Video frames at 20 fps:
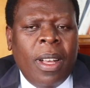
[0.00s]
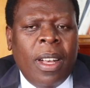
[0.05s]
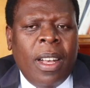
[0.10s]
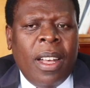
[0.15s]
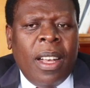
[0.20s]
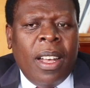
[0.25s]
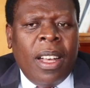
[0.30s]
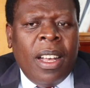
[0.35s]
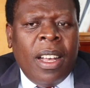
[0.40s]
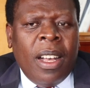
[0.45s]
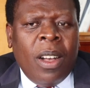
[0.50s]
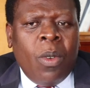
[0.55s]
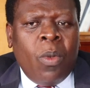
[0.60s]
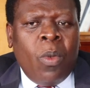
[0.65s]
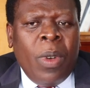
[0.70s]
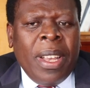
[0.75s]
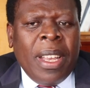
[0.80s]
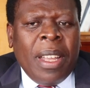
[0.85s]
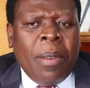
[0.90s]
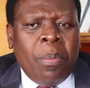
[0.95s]
Uh,
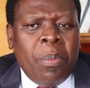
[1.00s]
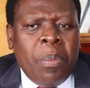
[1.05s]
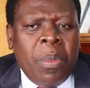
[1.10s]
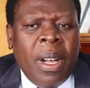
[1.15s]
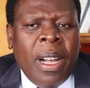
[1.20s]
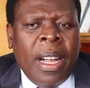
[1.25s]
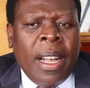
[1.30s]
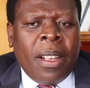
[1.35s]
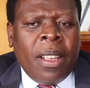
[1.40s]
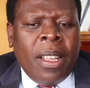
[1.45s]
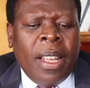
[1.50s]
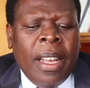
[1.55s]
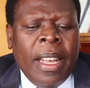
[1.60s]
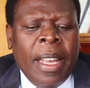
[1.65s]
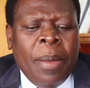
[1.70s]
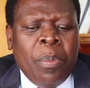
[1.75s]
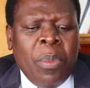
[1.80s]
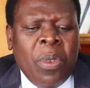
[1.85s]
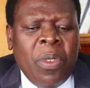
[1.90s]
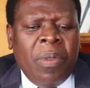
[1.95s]
when I, I,
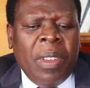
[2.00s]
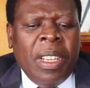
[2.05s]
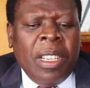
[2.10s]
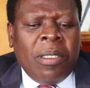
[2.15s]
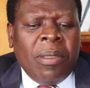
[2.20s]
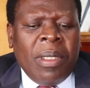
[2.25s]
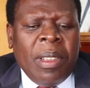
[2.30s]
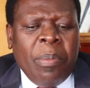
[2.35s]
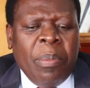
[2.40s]
I moved into